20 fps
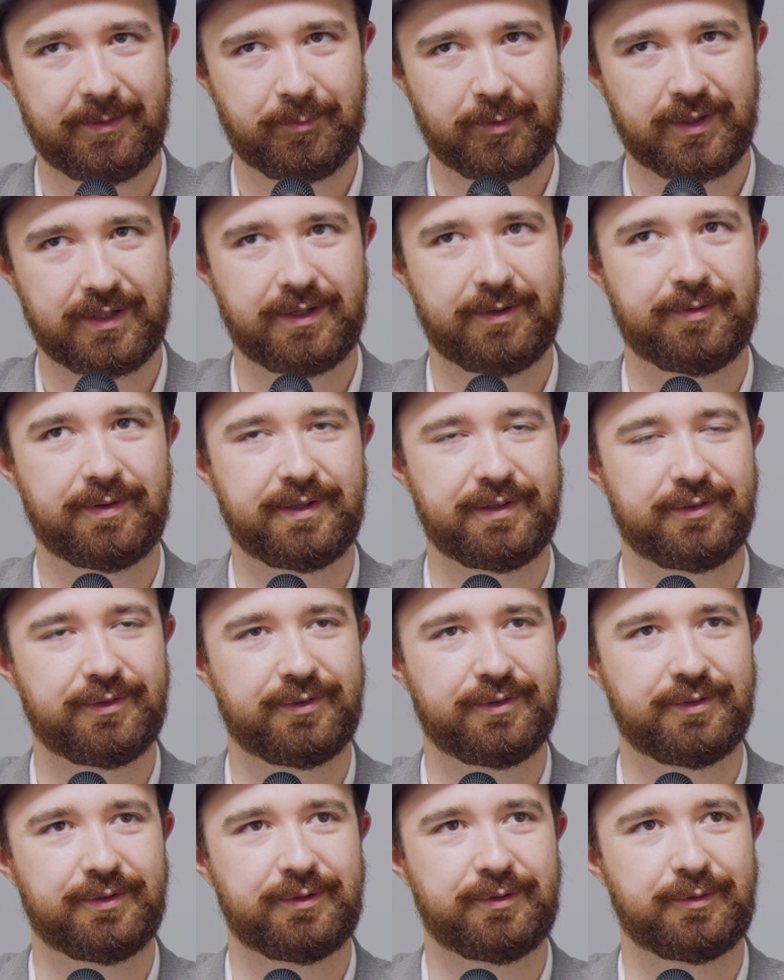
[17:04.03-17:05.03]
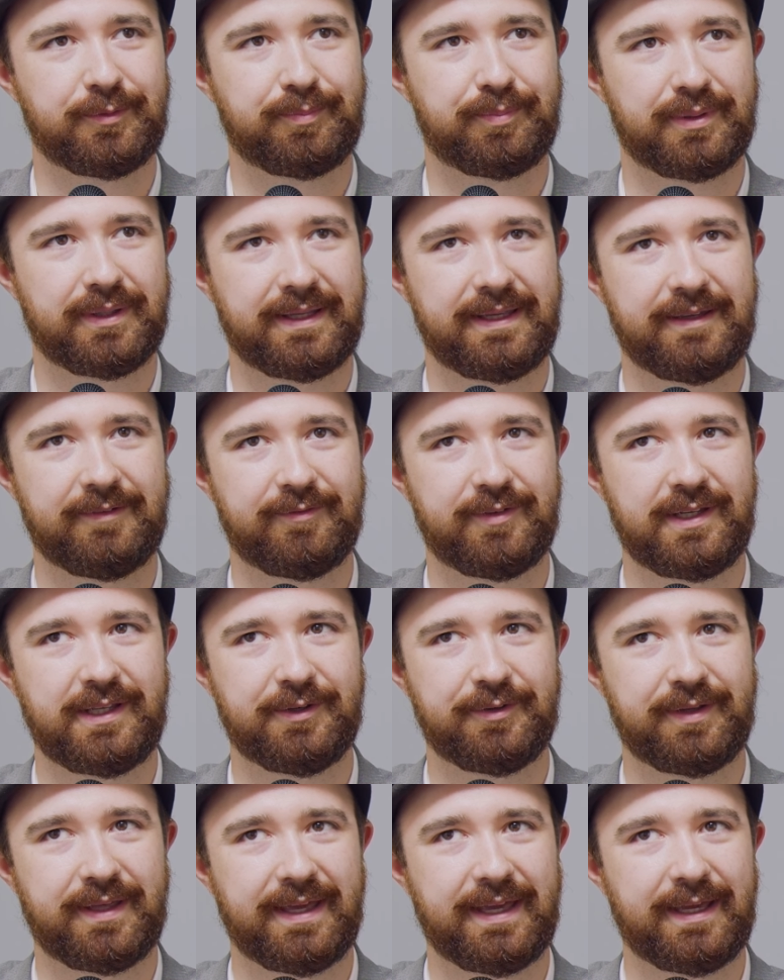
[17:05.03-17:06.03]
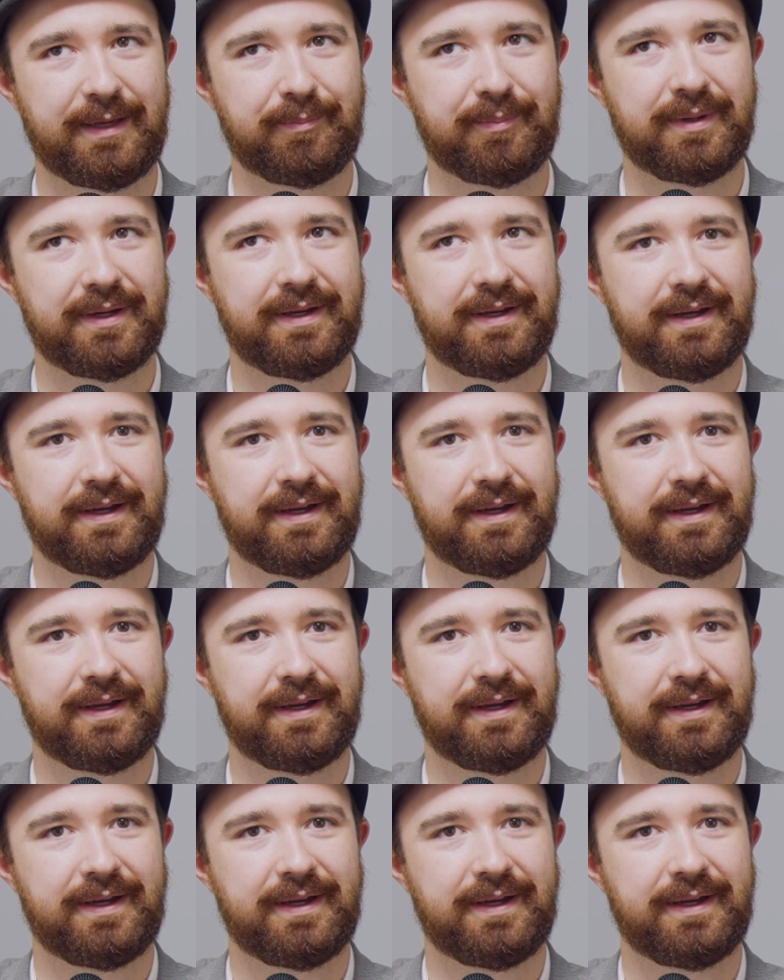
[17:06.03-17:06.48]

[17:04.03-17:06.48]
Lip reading: we're going to play a video game,